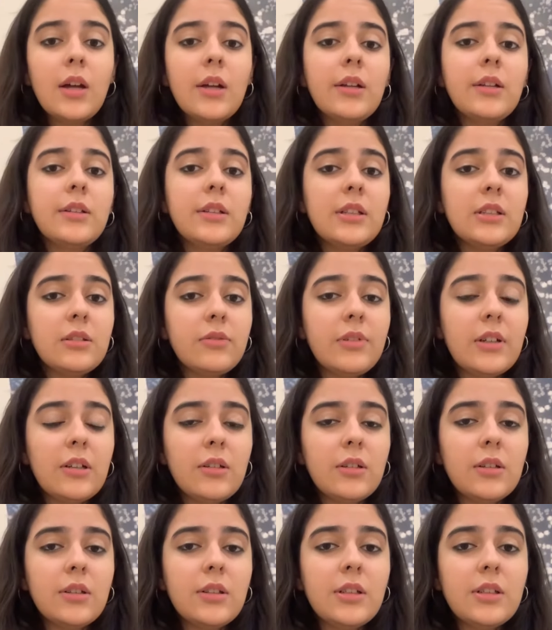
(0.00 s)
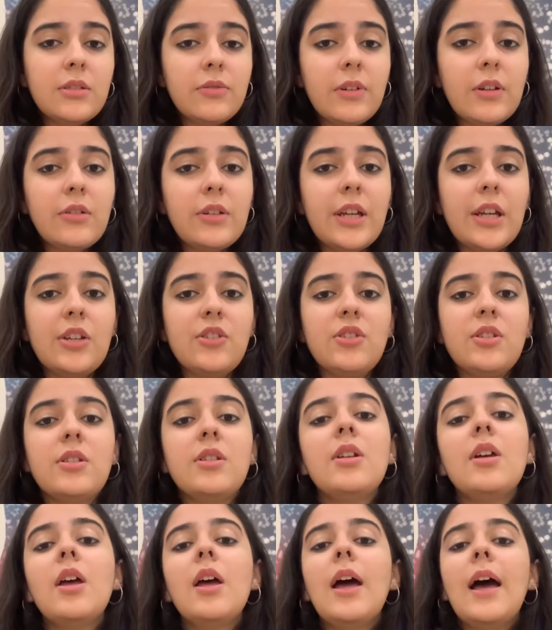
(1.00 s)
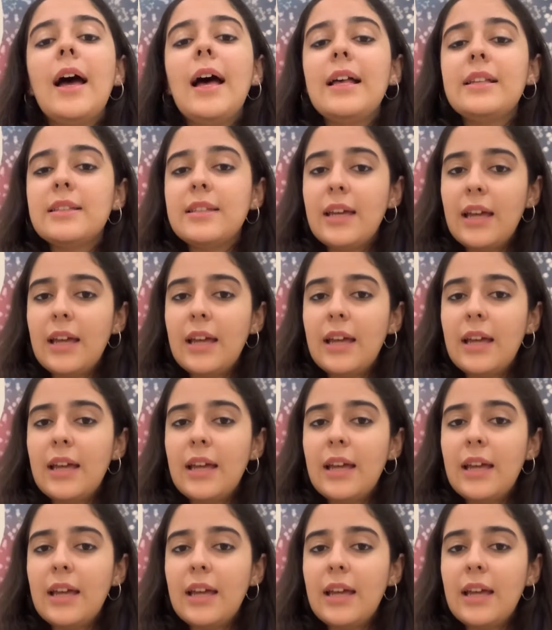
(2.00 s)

This, this foundation has